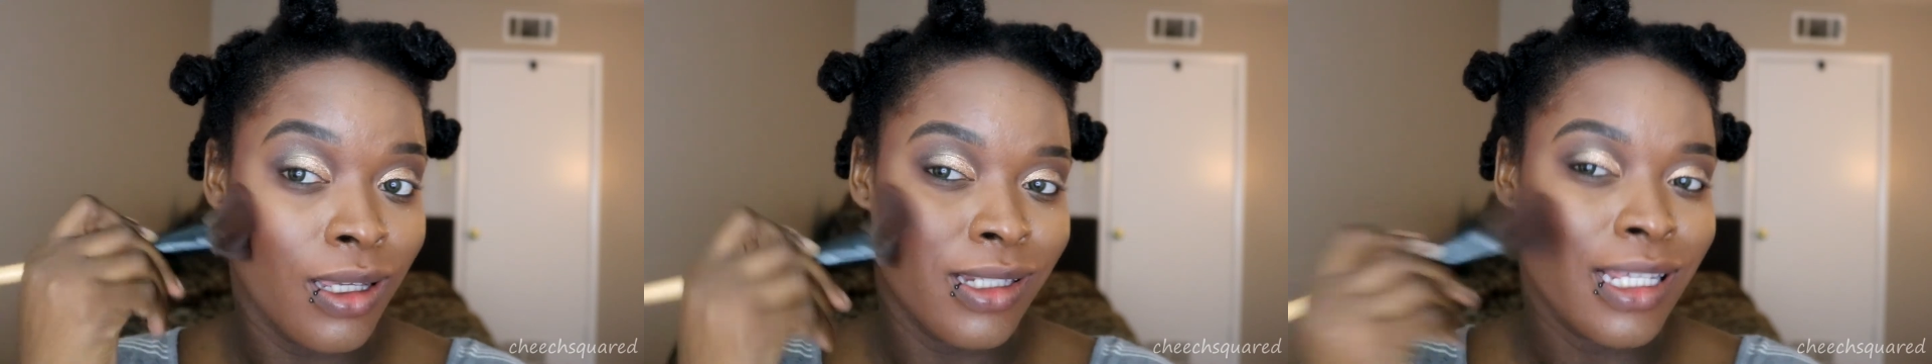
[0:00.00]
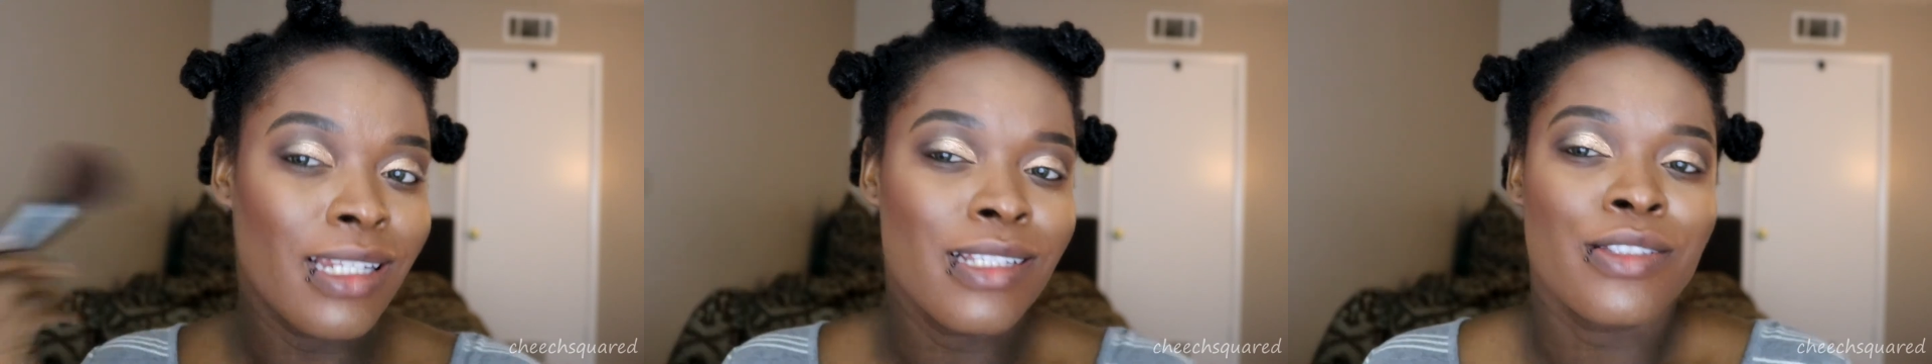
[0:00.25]

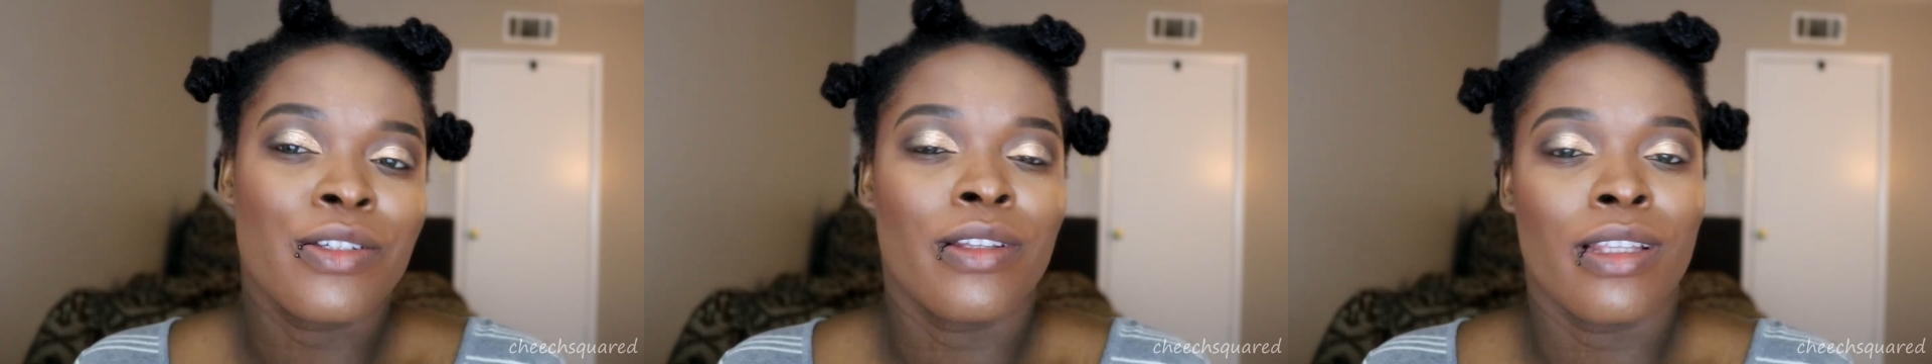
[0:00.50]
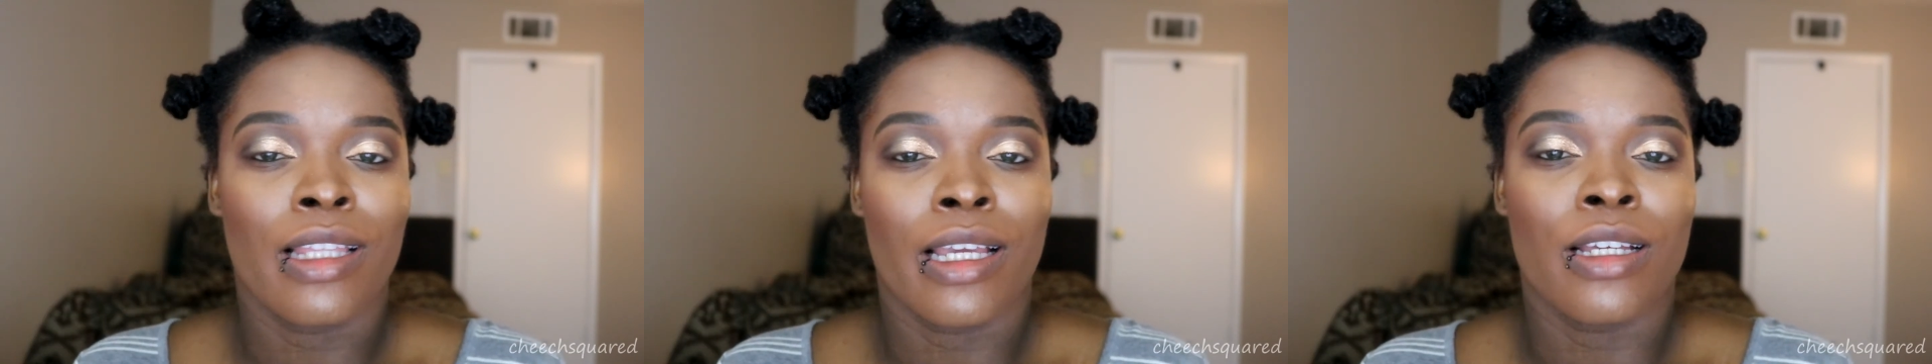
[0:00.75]
Not
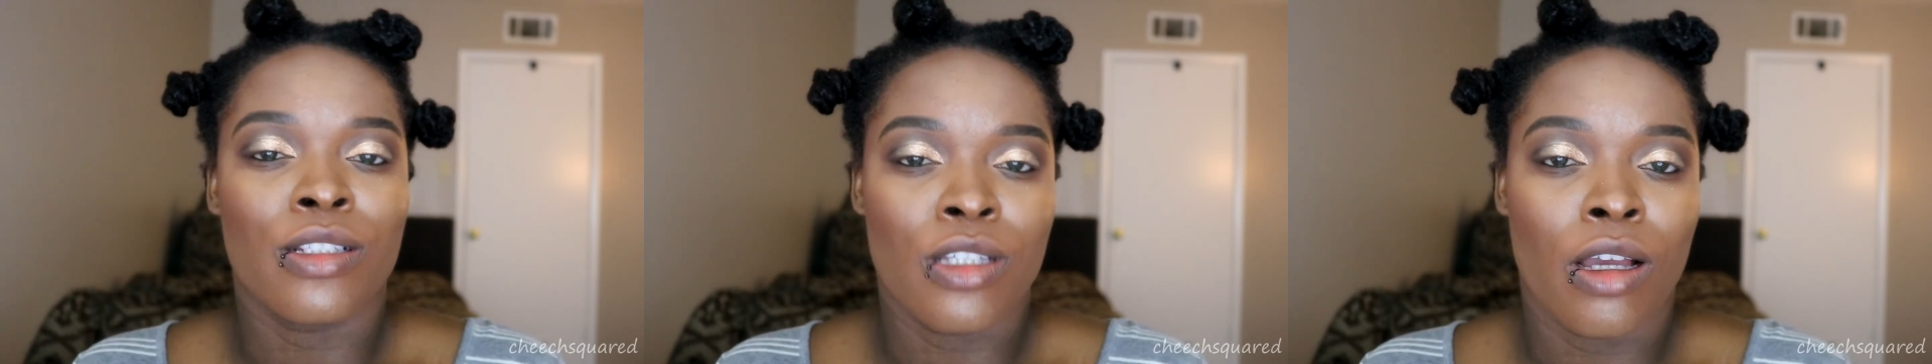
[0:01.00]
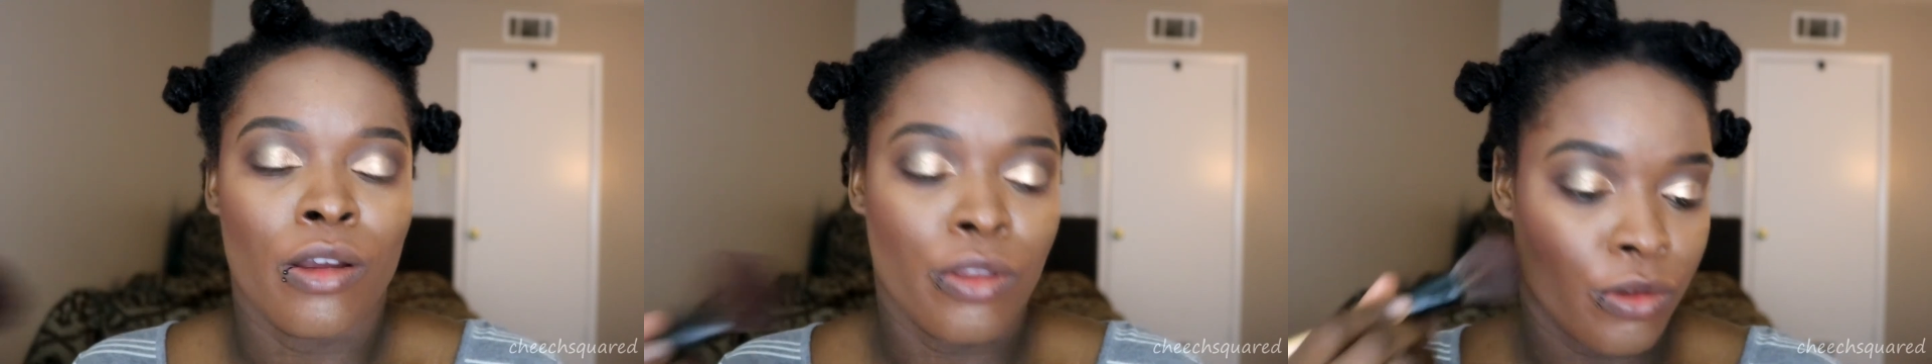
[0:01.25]
necessarily like a
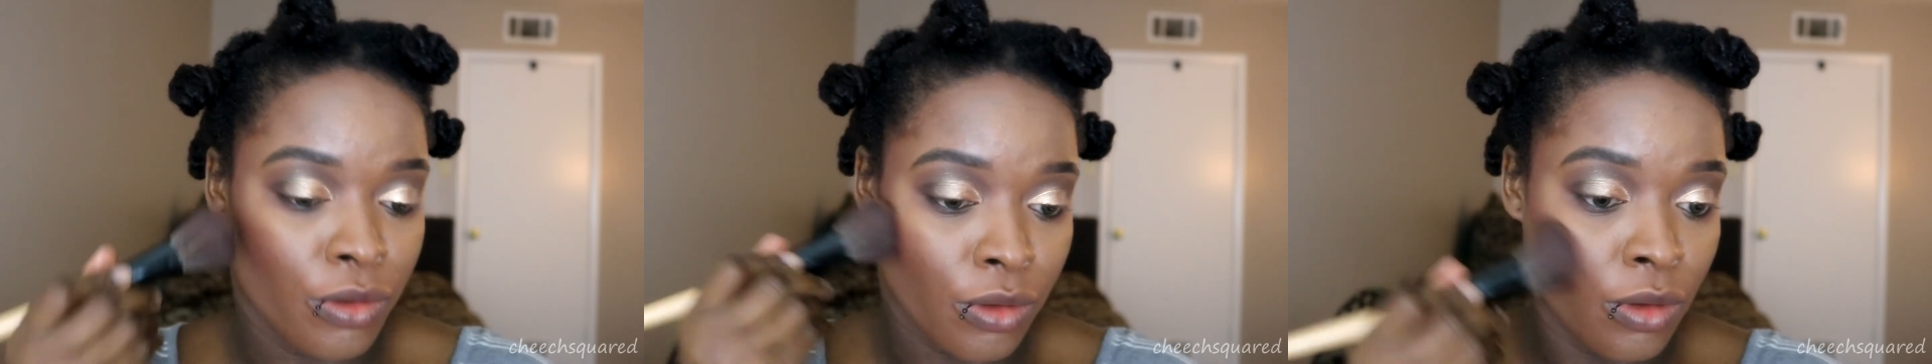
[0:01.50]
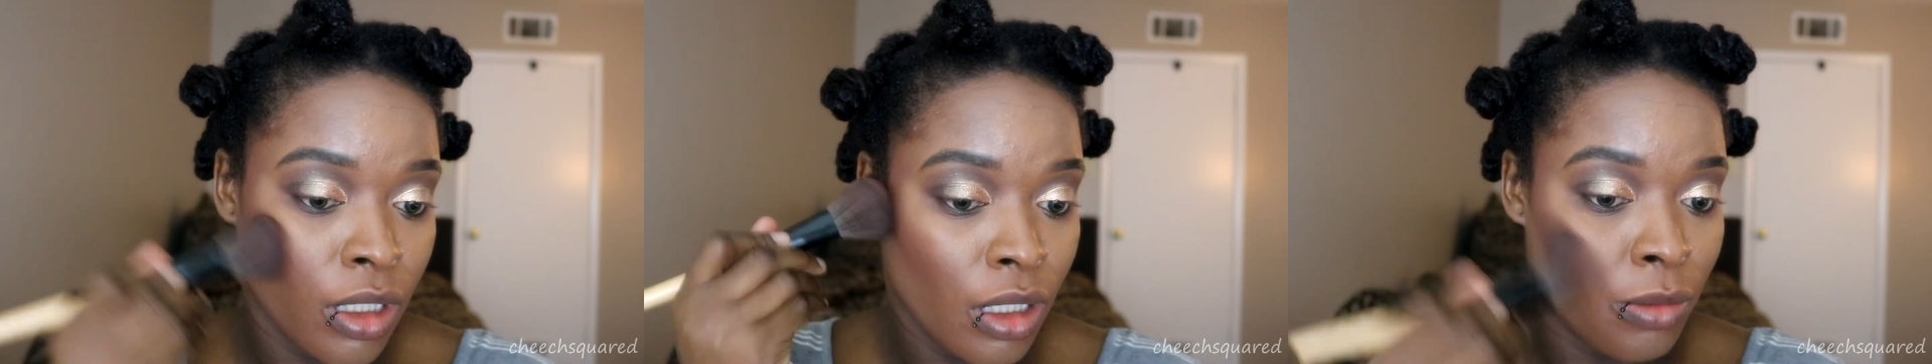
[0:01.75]
talk through,